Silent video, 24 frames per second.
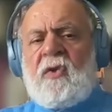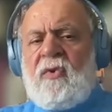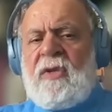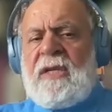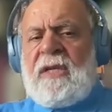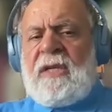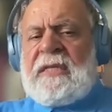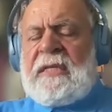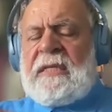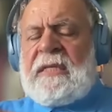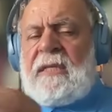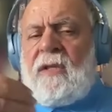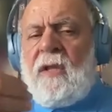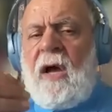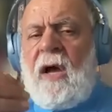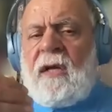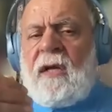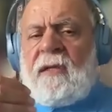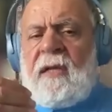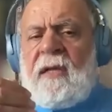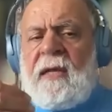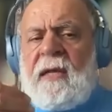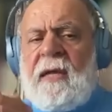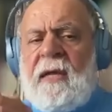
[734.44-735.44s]
So this is
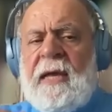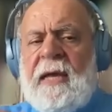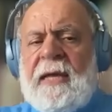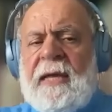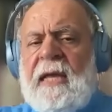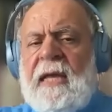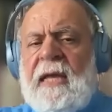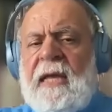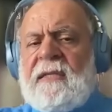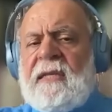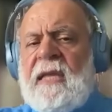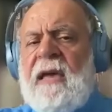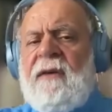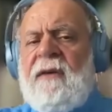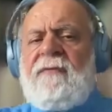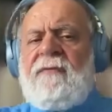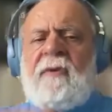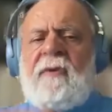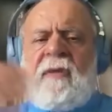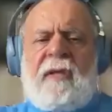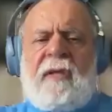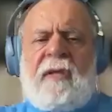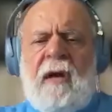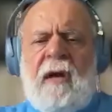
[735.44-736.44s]
not against
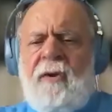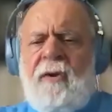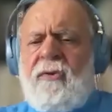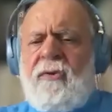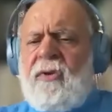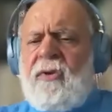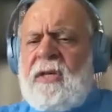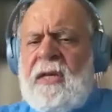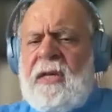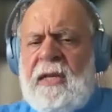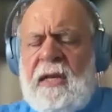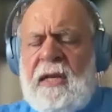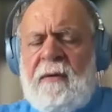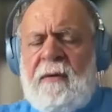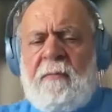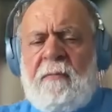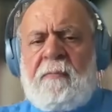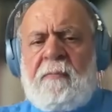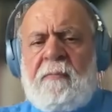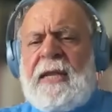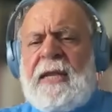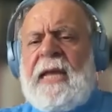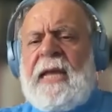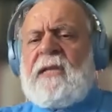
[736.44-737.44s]
everything. Are you
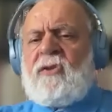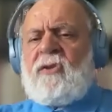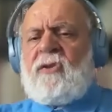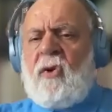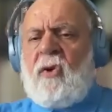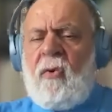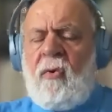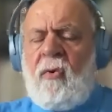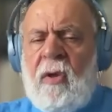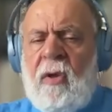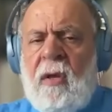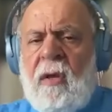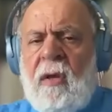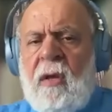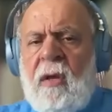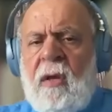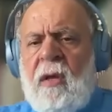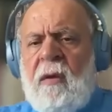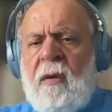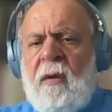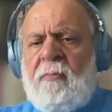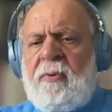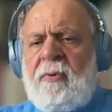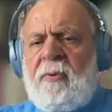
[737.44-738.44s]
kidding? Plato.
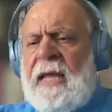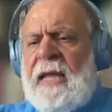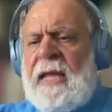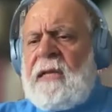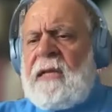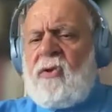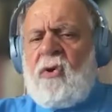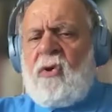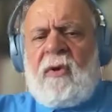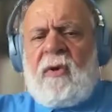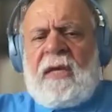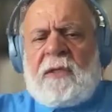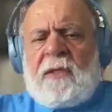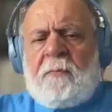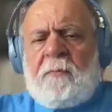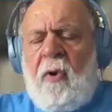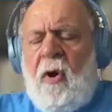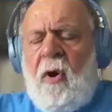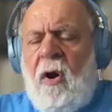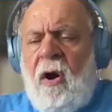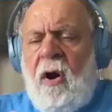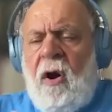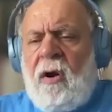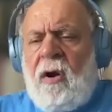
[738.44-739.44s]
Plato
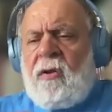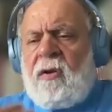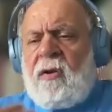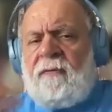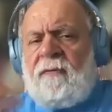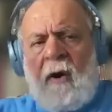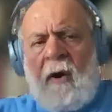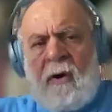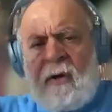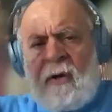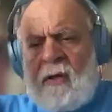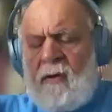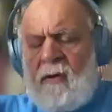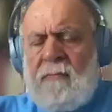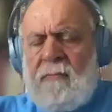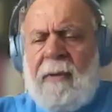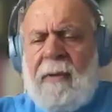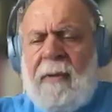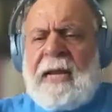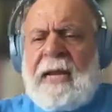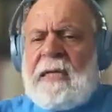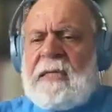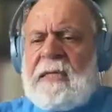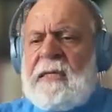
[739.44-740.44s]
is part of our
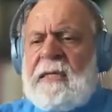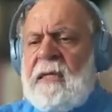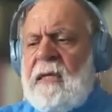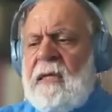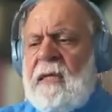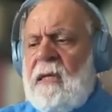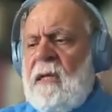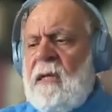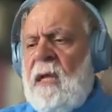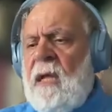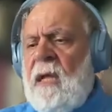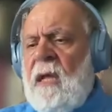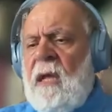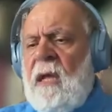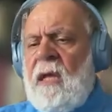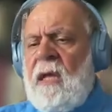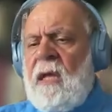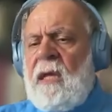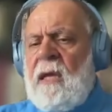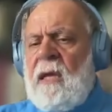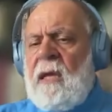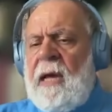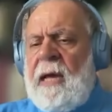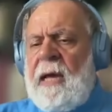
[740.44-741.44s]
humanity.
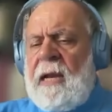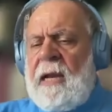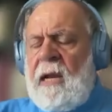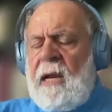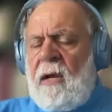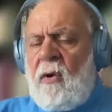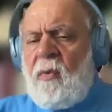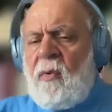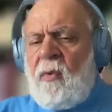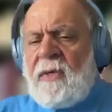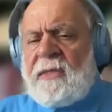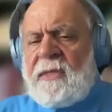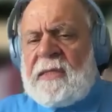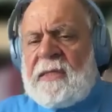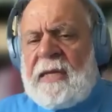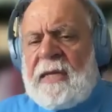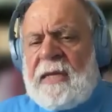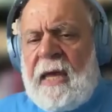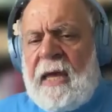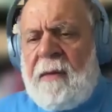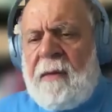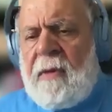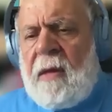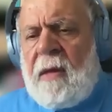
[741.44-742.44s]
And I
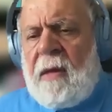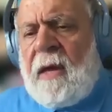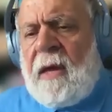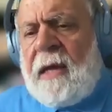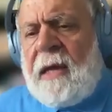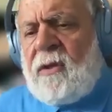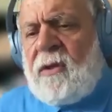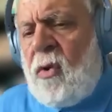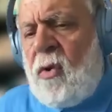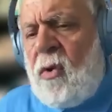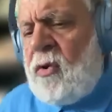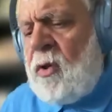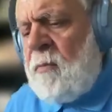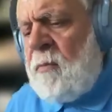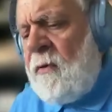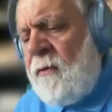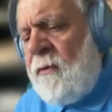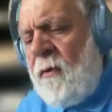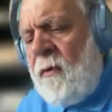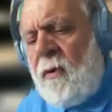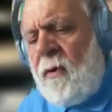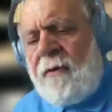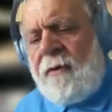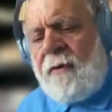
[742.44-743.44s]
always say, maybe I told
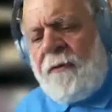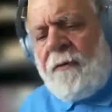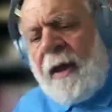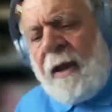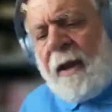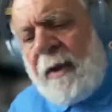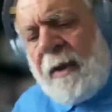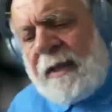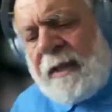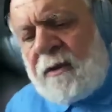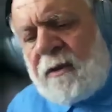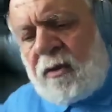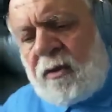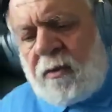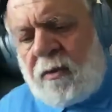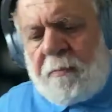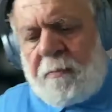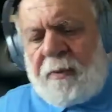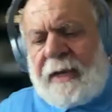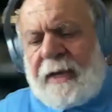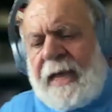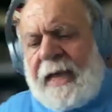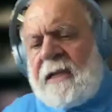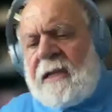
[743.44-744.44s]
you before, if I
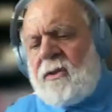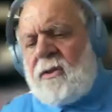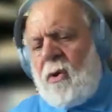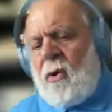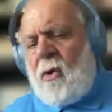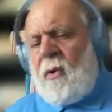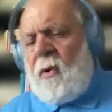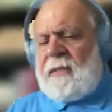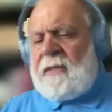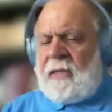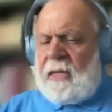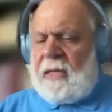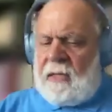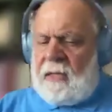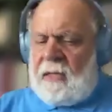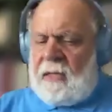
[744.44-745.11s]
went to Plato